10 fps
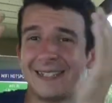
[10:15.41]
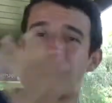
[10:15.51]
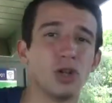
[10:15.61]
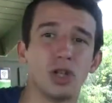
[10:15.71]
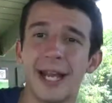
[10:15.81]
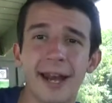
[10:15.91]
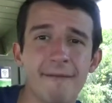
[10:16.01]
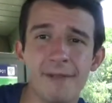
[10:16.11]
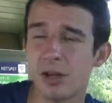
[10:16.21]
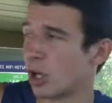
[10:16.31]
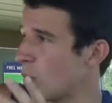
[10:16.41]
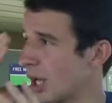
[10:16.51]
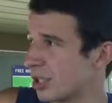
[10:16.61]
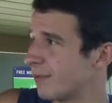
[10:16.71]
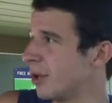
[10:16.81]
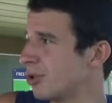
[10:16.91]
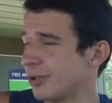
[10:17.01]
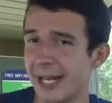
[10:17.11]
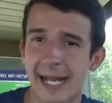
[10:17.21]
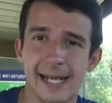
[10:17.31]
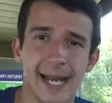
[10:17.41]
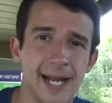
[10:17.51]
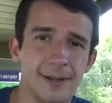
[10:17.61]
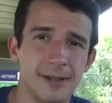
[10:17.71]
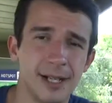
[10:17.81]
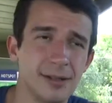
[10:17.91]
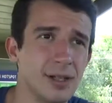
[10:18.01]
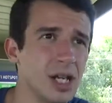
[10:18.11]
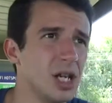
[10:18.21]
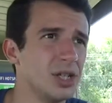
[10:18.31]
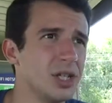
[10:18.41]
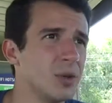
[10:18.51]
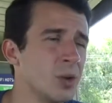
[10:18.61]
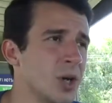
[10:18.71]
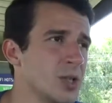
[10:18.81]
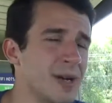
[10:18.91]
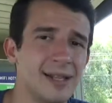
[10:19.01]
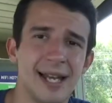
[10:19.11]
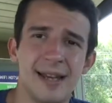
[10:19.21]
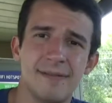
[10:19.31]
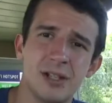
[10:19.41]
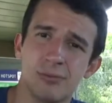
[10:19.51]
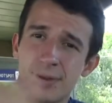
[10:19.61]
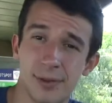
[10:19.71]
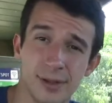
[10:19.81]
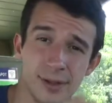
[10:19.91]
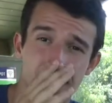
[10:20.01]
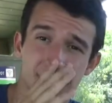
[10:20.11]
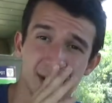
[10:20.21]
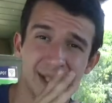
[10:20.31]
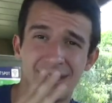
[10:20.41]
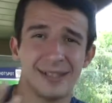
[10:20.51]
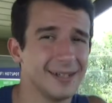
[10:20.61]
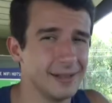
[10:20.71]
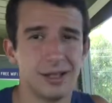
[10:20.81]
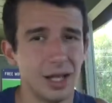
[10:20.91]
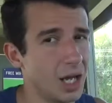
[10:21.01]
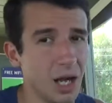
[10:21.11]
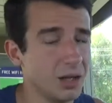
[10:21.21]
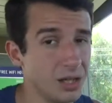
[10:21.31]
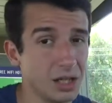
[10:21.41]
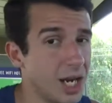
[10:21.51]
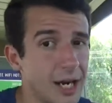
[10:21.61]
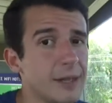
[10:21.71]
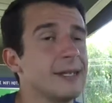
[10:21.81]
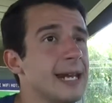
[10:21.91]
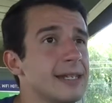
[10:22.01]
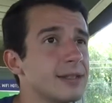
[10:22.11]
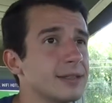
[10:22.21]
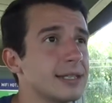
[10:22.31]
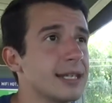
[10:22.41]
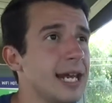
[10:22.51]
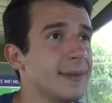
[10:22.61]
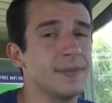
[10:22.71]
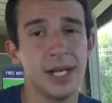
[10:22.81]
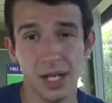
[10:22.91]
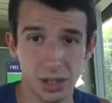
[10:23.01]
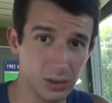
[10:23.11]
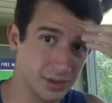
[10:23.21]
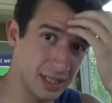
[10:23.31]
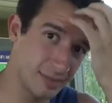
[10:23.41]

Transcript: look at it. Go watch a future date. I don't know. Do you want to watch my life in reverse? It's all a lot of the days look the same. You'll see